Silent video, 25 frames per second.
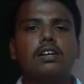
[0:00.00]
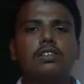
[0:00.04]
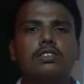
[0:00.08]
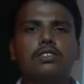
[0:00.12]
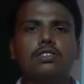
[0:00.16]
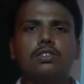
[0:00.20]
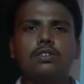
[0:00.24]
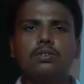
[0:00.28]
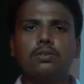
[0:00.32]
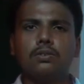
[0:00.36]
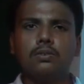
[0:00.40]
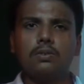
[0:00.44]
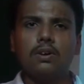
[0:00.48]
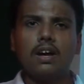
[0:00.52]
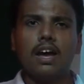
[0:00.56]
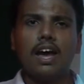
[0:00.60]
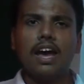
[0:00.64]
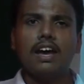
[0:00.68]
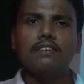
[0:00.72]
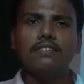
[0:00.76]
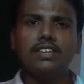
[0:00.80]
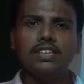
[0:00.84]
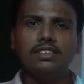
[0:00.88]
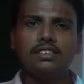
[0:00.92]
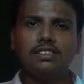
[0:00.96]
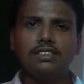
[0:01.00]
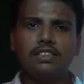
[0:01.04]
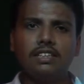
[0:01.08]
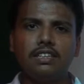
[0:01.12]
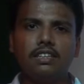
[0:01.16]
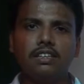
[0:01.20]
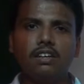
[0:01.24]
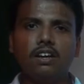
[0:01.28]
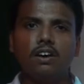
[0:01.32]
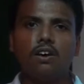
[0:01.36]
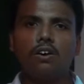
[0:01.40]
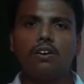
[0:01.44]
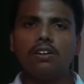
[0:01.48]
So, having
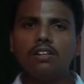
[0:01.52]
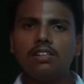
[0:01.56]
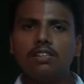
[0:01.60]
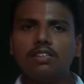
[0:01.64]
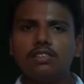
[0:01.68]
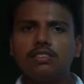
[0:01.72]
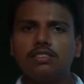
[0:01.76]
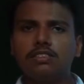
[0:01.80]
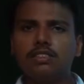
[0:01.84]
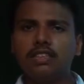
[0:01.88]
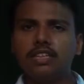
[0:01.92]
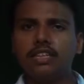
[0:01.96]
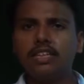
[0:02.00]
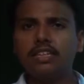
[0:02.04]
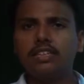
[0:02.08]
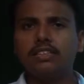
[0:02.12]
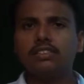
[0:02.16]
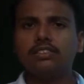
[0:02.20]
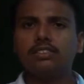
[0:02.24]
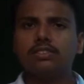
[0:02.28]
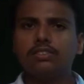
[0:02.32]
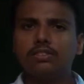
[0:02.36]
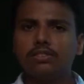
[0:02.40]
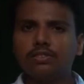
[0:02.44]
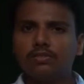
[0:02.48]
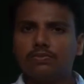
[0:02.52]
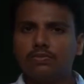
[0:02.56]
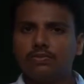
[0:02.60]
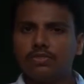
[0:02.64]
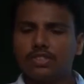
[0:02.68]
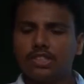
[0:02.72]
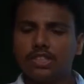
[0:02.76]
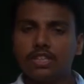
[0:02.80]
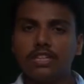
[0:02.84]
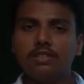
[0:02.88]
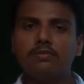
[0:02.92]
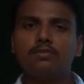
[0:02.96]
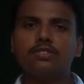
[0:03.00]
seen all the three
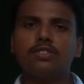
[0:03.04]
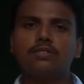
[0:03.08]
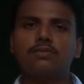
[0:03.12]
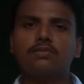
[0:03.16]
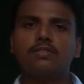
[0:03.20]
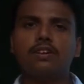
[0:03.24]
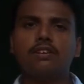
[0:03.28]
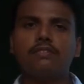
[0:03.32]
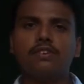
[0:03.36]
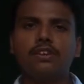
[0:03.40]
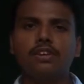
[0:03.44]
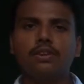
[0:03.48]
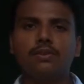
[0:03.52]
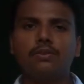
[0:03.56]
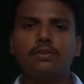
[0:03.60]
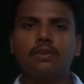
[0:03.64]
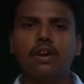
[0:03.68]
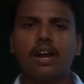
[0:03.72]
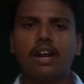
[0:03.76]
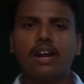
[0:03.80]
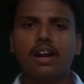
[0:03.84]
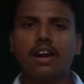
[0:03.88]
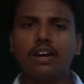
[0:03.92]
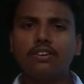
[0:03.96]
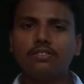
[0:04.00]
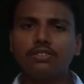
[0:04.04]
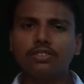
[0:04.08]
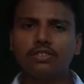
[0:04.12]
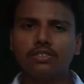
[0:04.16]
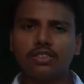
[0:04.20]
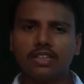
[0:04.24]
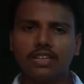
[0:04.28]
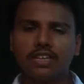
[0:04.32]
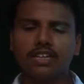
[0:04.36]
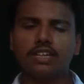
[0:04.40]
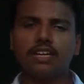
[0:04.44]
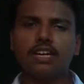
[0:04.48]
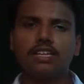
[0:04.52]
streams of revenue and how to
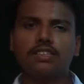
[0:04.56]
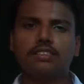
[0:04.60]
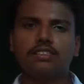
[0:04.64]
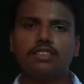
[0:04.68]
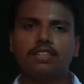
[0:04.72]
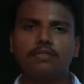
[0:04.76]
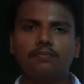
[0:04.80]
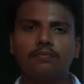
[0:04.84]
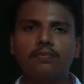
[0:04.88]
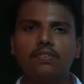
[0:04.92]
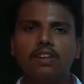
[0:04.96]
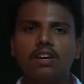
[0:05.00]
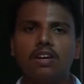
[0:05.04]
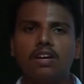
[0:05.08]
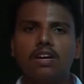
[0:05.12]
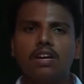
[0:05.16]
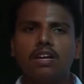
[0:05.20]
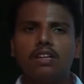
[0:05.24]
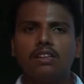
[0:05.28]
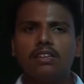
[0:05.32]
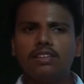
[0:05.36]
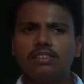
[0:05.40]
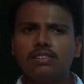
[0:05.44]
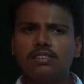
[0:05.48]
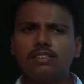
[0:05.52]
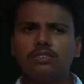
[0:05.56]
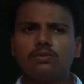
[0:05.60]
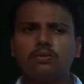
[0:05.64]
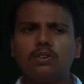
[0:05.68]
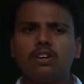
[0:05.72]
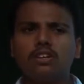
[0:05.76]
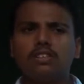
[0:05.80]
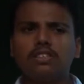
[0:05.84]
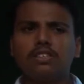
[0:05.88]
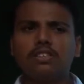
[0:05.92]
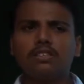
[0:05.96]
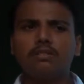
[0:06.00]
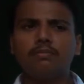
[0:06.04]
recognize them, this is
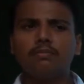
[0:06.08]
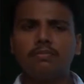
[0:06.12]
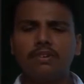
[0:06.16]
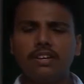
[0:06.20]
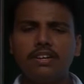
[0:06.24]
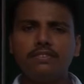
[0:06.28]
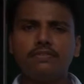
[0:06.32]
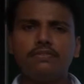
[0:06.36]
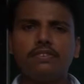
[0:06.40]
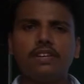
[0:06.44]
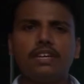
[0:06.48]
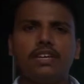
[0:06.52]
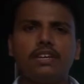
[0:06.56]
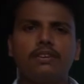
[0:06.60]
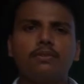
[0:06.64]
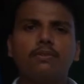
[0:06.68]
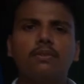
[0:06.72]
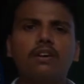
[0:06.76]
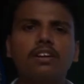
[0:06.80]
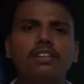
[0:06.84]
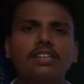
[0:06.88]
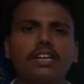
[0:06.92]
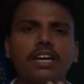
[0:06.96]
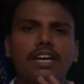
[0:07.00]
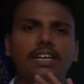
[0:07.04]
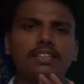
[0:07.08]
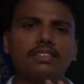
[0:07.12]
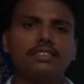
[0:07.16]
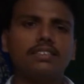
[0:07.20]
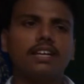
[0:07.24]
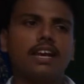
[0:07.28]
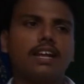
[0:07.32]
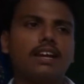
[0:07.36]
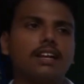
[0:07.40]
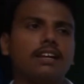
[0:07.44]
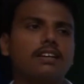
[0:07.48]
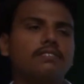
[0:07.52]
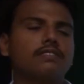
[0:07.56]
briefly what
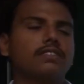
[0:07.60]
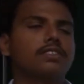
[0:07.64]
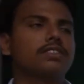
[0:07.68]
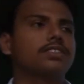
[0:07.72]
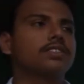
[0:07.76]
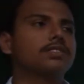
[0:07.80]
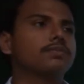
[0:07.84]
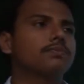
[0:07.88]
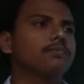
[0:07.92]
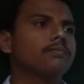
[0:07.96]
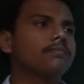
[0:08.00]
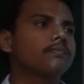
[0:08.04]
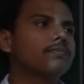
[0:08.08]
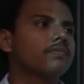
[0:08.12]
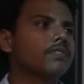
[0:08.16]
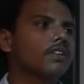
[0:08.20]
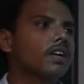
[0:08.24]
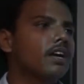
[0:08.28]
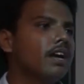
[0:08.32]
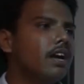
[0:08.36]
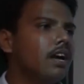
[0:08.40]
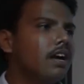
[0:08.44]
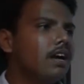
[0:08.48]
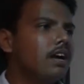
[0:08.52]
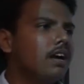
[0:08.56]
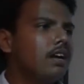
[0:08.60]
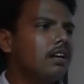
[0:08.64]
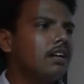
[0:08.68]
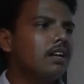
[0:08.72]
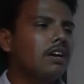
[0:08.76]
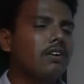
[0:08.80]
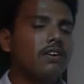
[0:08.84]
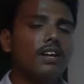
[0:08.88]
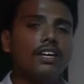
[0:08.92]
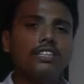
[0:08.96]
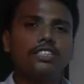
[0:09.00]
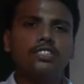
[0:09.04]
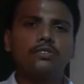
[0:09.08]
AS9 covers.
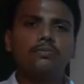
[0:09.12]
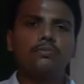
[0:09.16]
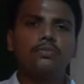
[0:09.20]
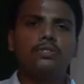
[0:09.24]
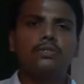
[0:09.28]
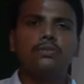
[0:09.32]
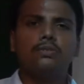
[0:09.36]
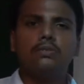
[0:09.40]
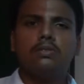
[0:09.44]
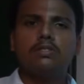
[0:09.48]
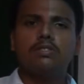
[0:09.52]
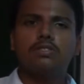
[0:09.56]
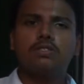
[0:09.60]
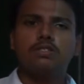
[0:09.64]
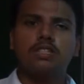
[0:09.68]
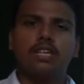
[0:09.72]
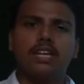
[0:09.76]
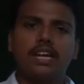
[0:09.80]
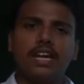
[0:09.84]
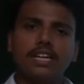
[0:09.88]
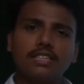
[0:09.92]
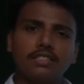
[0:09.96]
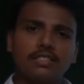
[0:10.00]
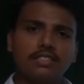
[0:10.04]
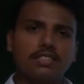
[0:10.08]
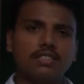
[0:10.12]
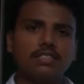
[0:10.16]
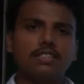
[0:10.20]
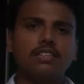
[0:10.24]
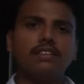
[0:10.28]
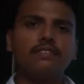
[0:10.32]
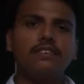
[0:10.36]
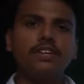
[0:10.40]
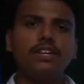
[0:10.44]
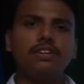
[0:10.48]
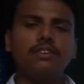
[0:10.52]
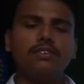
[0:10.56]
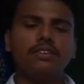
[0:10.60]
Now let's move to the next
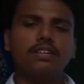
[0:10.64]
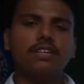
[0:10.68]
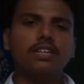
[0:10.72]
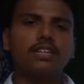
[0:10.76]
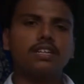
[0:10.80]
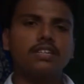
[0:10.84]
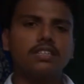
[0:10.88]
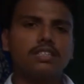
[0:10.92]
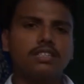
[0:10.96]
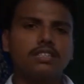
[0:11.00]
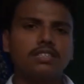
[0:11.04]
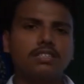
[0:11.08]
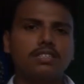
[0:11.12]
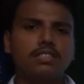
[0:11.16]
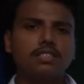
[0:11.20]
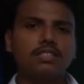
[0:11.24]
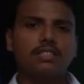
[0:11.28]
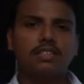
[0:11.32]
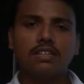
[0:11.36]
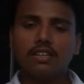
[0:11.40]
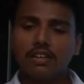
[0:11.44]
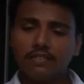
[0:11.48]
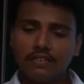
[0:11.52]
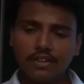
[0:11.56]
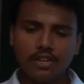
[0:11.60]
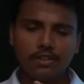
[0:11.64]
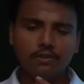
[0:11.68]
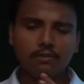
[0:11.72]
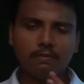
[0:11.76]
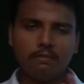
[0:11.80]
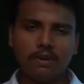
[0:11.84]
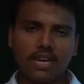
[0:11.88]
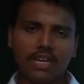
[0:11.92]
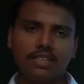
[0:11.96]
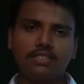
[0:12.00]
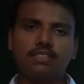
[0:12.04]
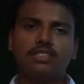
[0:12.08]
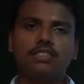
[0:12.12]

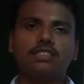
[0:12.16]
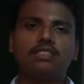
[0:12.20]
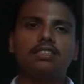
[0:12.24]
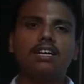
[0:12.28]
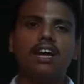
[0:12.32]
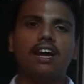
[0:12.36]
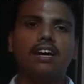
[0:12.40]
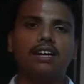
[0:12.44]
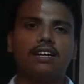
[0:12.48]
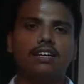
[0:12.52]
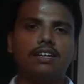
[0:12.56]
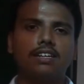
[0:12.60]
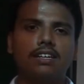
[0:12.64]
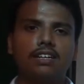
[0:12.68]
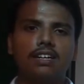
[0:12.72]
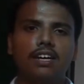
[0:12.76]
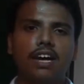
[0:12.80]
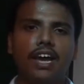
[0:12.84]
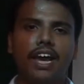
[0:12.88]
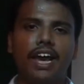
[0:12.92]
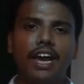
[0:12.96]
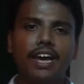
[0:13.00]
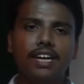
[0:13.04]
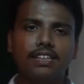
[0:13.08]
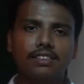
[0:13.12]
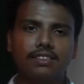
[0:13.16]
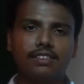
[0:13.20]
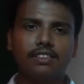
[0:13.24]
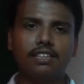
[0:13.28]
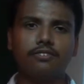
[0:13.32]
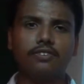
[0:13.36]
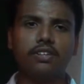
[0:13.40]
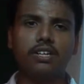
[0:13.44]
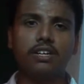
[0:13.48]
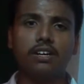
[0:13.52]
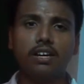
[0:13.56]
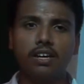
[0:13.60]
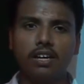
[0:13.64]
revenue-based standard,
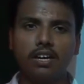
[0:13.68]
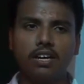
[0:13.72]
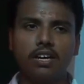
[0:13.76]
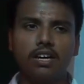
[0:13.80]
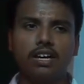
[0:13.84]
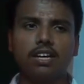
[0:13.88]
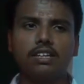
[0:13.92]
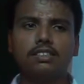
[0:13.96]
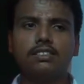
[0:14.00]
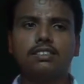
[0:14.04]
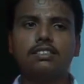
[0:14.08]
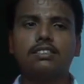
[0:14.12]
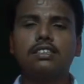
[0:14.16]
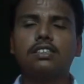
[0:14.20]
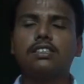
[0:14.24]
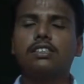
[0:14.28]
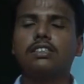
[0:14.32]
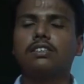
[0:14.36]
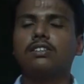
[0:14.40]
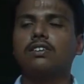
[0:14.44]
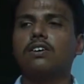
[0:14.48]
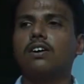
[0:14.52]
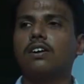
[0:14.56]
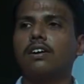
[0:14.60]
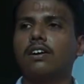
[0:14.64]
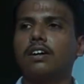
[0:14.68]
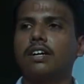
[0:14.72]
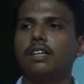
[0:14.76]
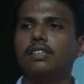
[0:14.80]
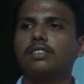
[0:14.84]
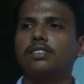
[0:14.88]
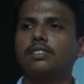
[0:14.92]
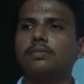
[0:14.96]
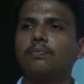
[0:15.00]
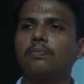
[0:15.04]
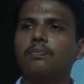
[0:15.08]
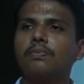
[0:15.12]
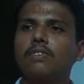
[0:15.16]
AS7 construction
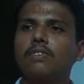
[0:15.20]
contracts.